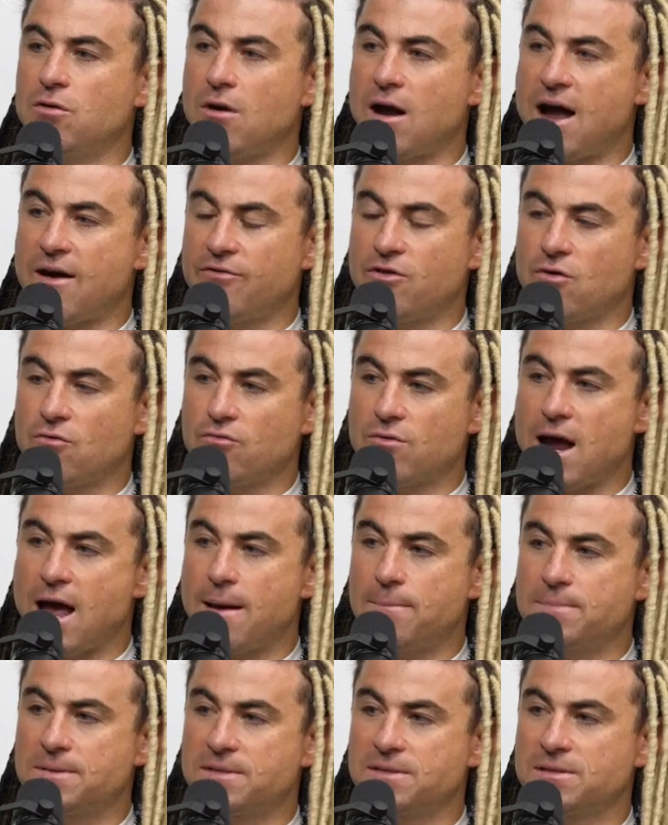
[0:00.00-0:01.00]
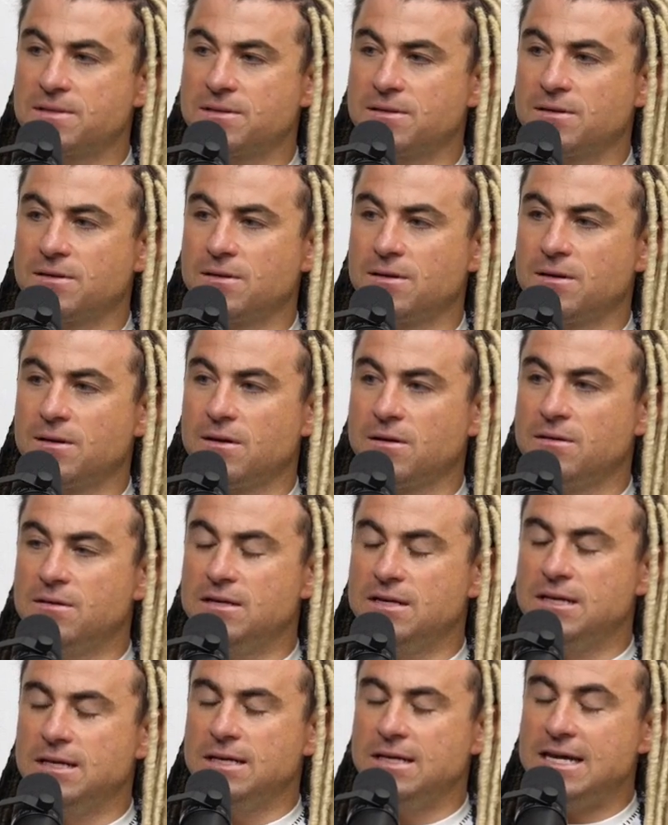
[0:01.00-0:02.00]
have the reps
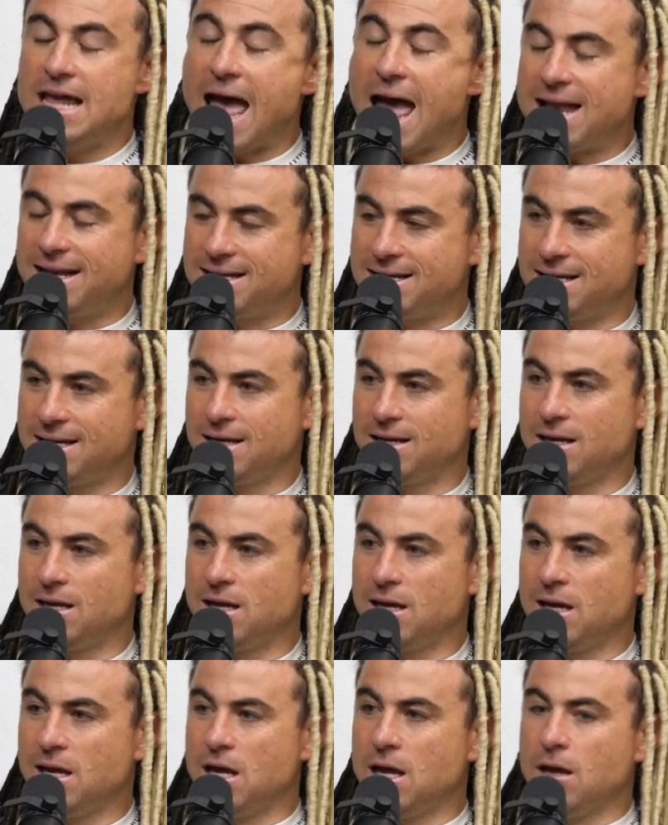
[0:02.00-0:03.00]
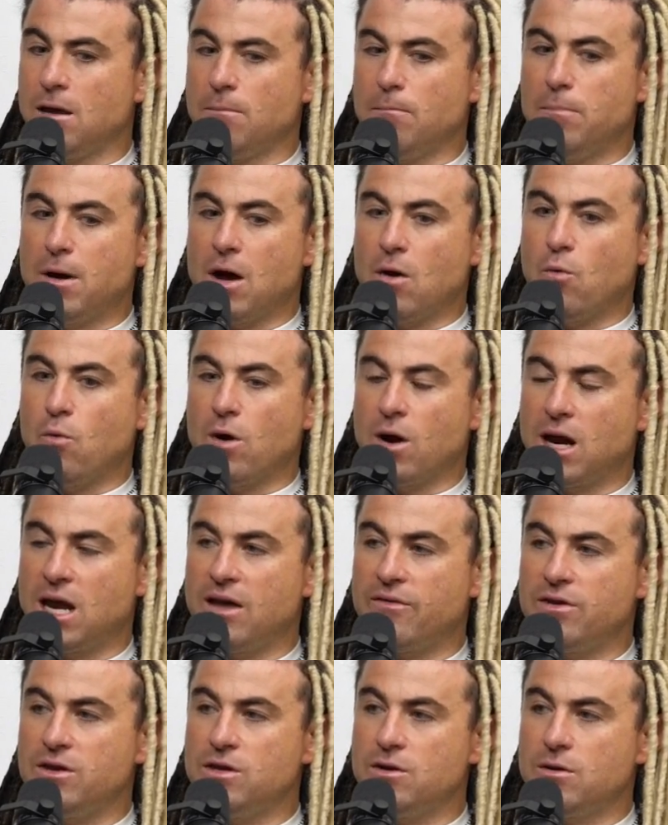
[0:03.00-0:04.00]
yet. But we're
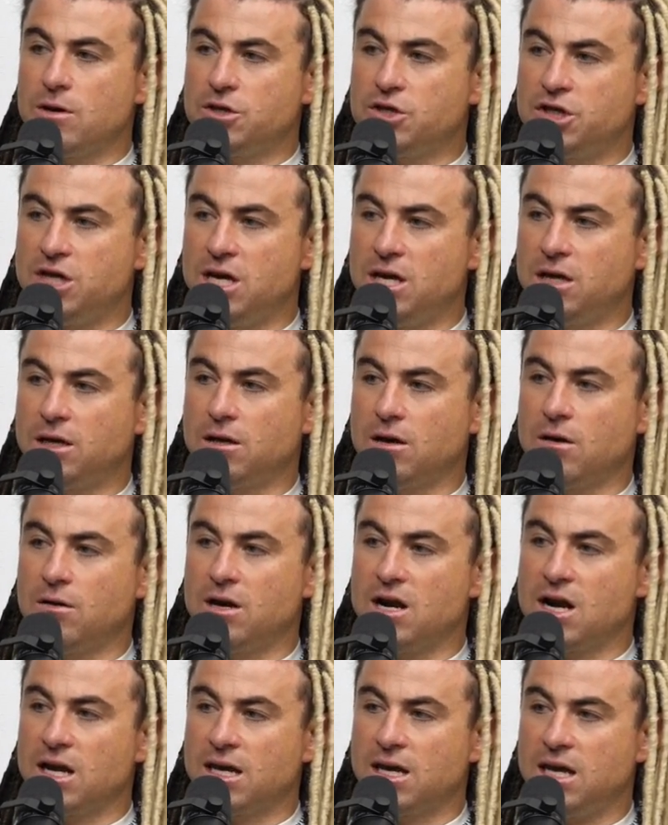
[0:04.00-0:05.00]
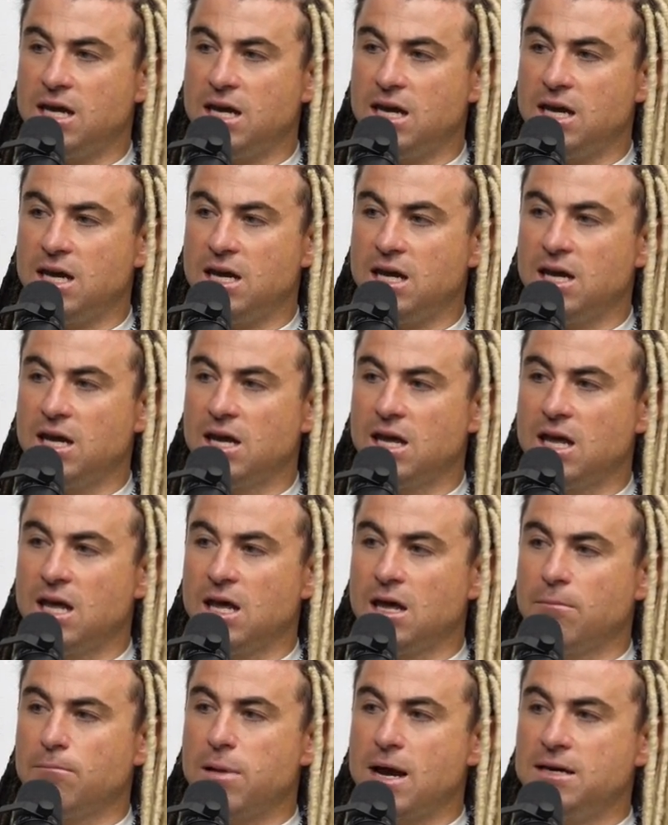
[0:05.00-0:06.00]
giving you a cheat code and a key
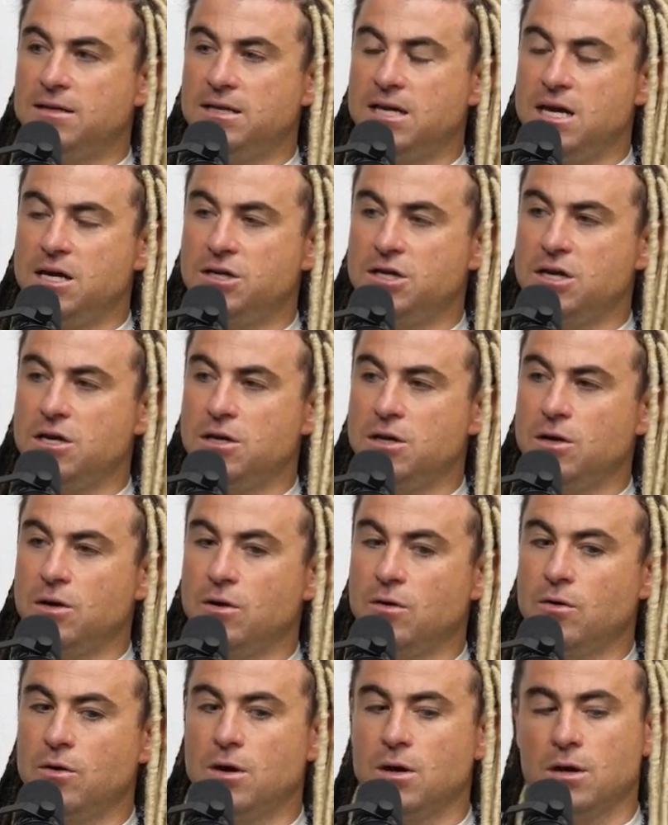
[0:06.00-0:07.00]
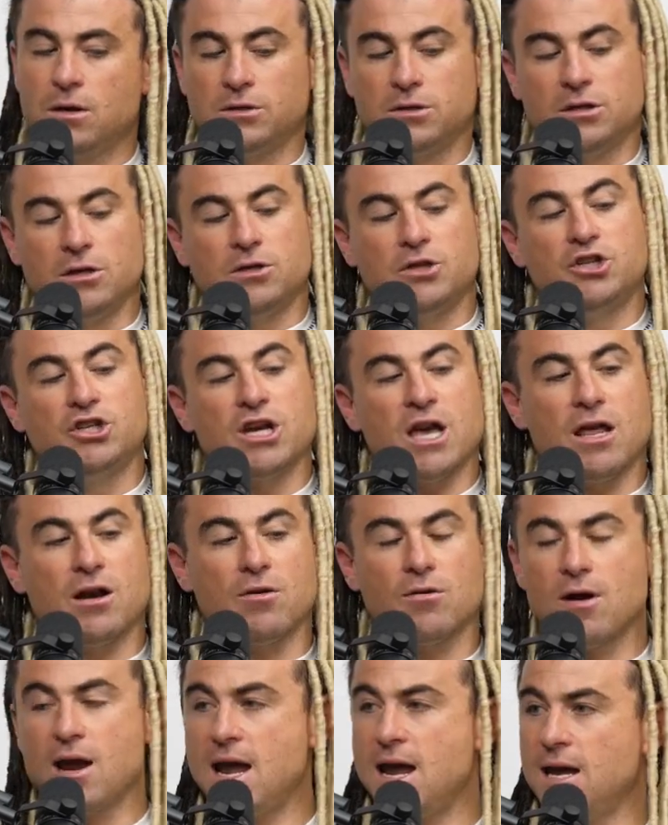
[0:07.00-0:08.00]
by teaching you to
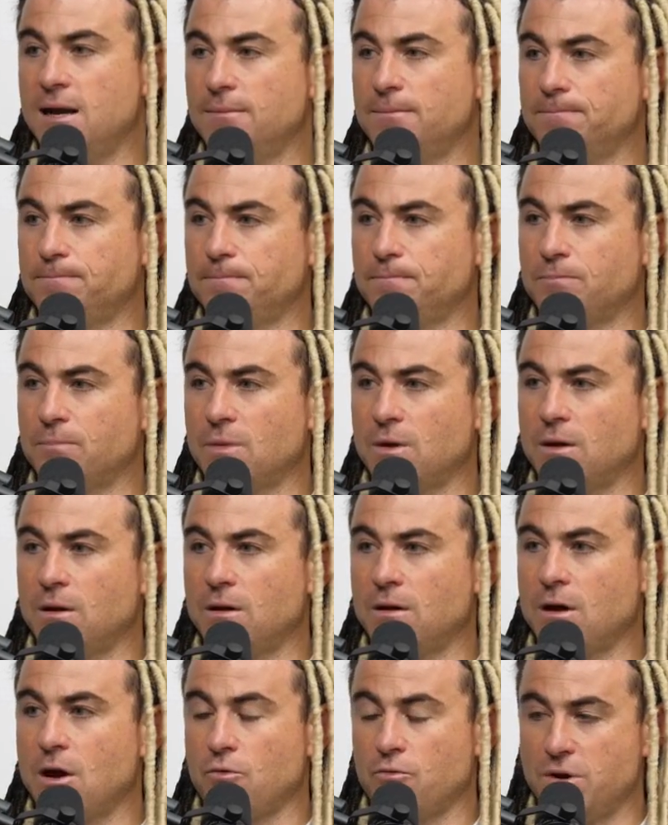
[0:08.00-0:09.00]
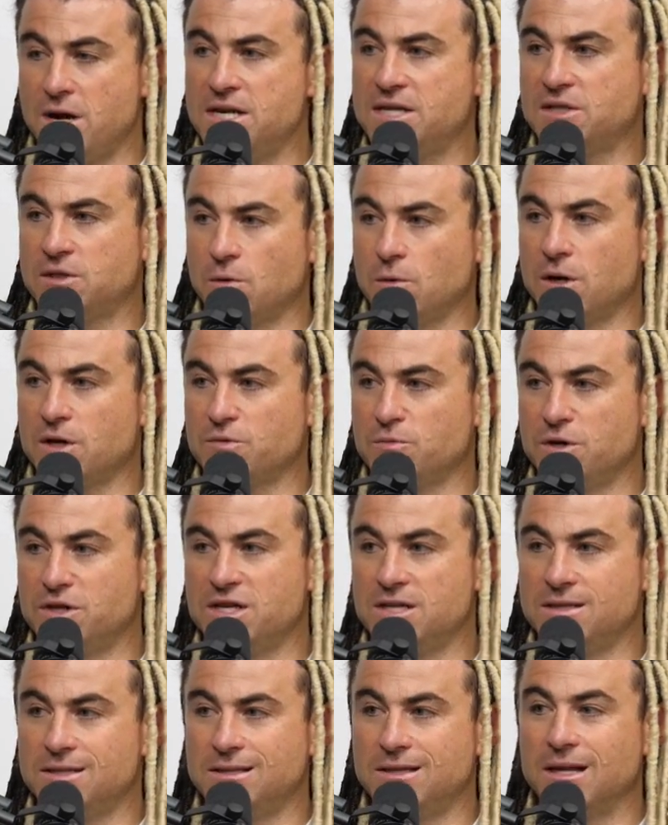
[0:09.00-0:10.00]
generate a resource, which
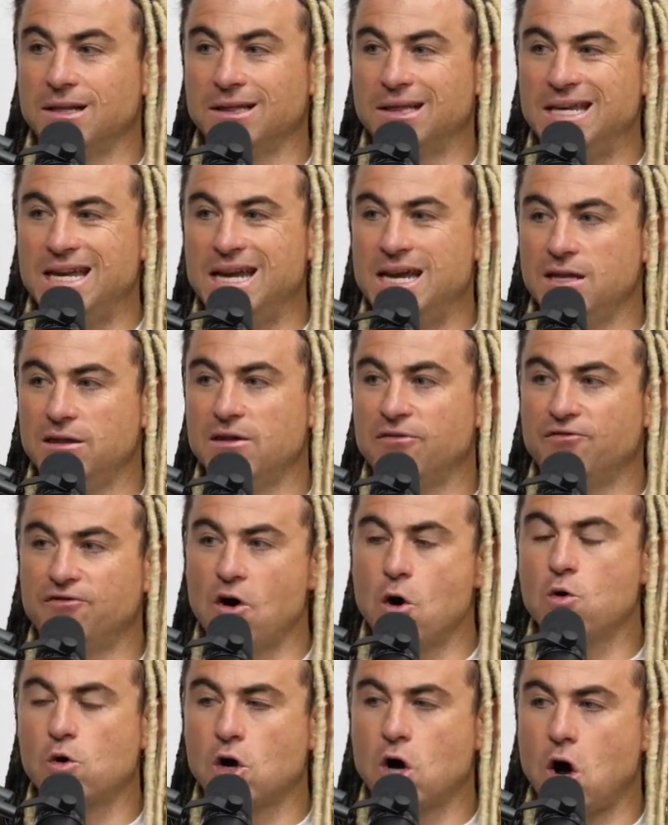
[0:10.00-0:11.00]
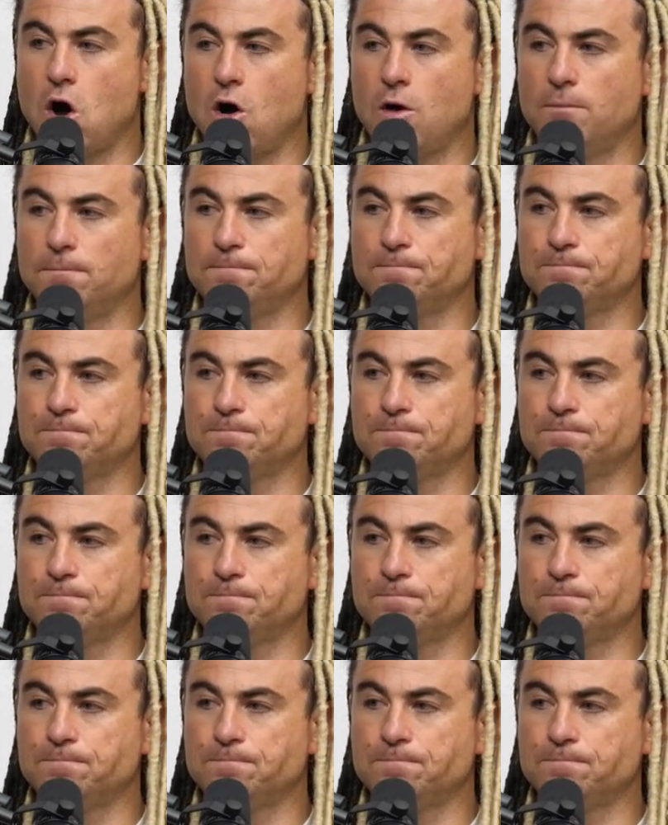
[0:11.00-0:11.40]
is the lead, the phone call.